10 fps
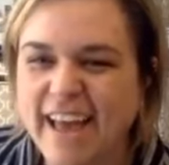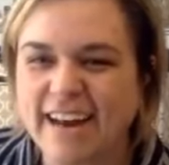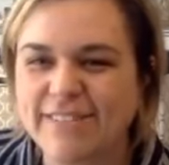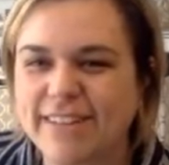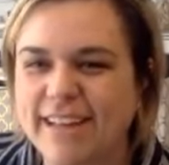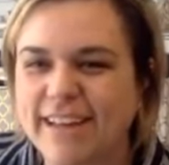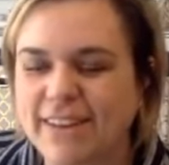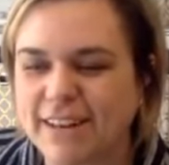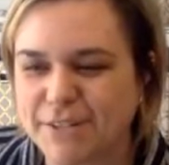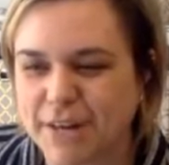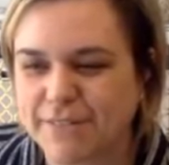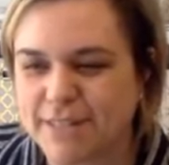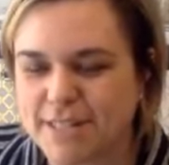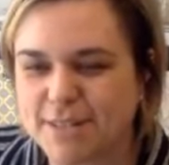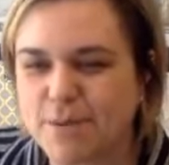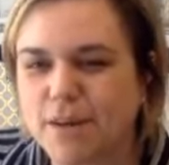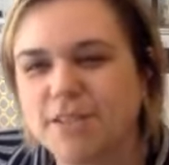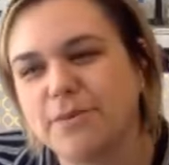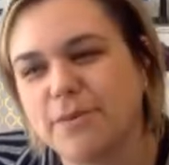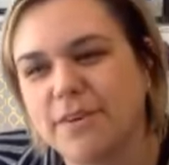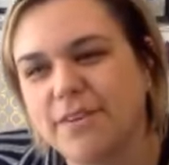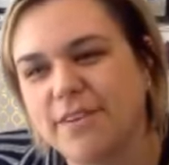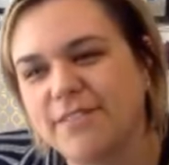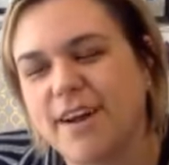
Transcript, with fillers: and I feel like a lot of travel agents watching will